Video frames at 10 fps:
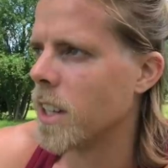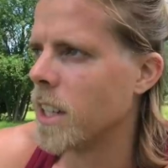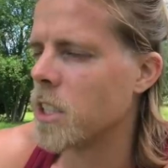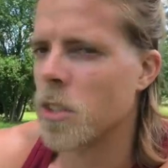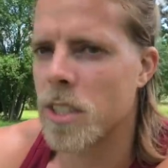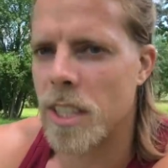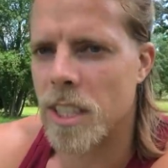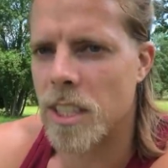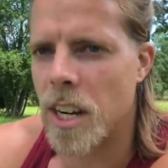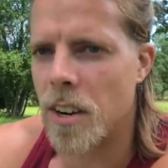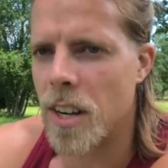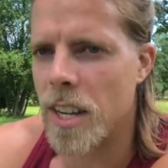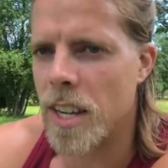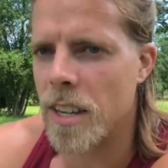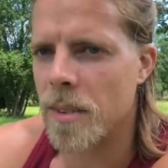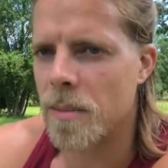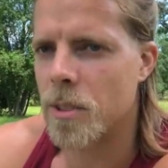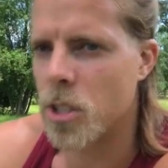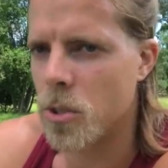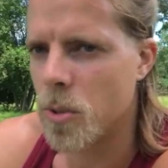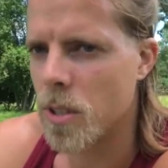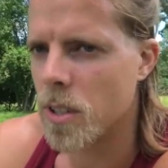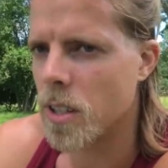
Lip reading: it's not necessarily true